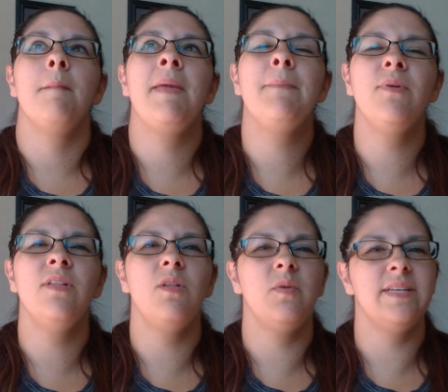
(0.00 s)
People
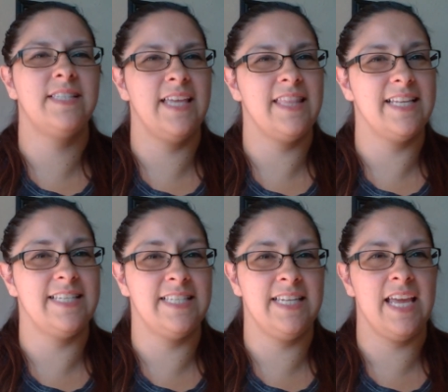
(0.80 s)
always say that
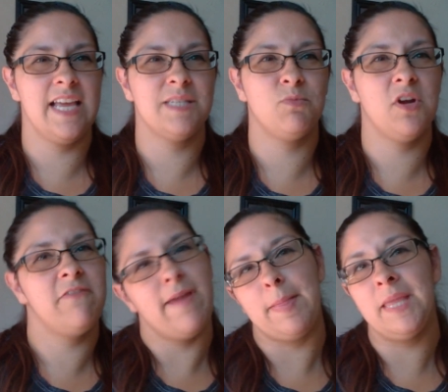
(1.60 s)
Disney has more
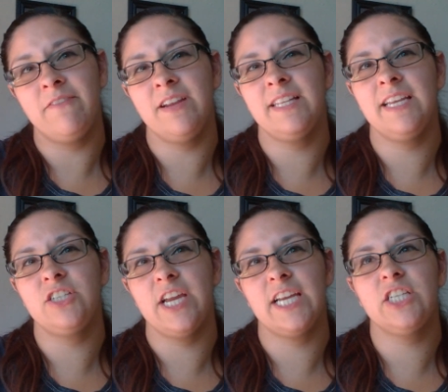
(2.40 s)
family-friendly
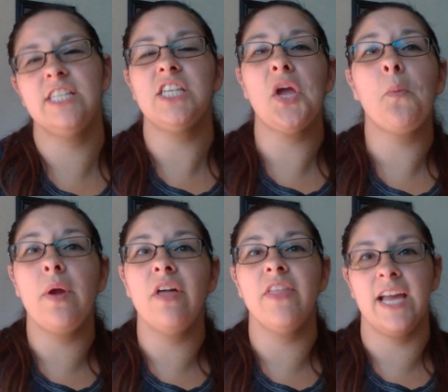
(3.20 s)
attractions, and
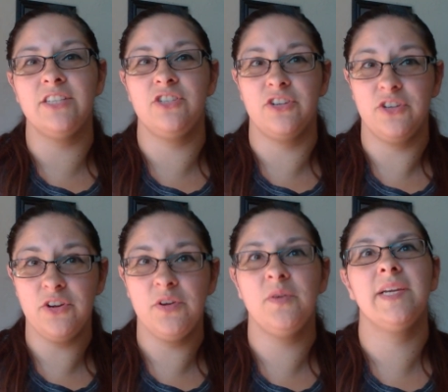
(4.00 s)
while that's
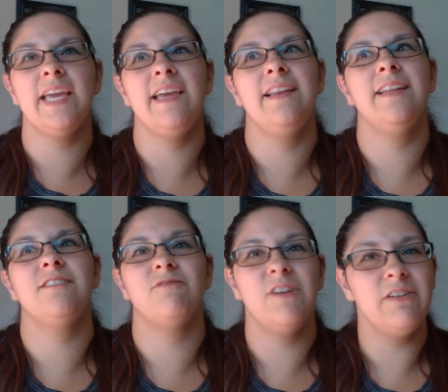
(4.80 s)
true, again,
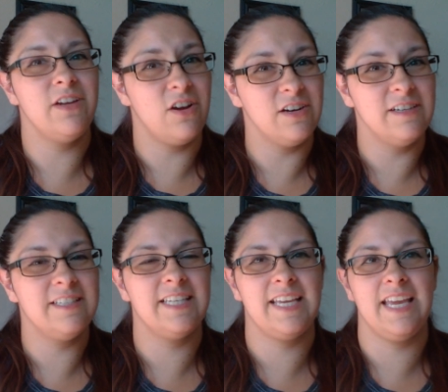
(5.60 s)
it's very hard
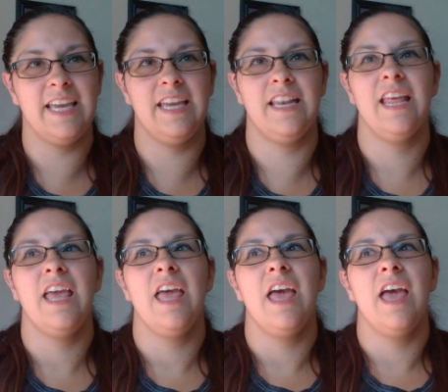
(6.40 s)
to get
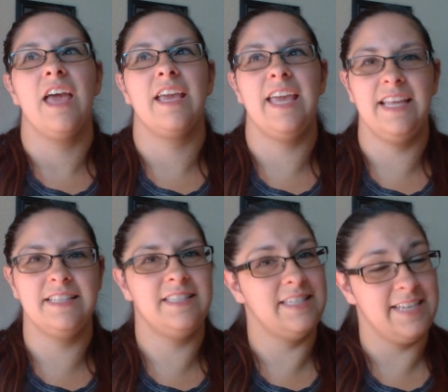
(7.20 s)
kids
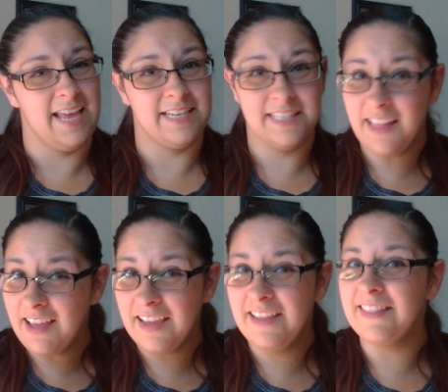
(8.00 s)
to stand in
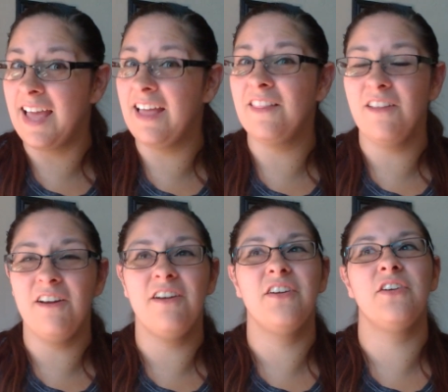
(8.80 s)
line that
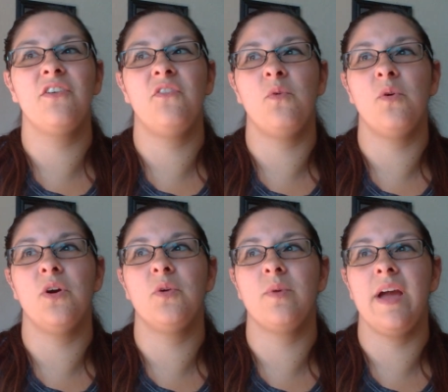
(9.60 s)
long
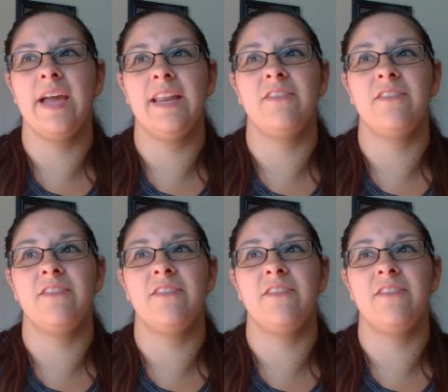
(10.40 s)
for a ride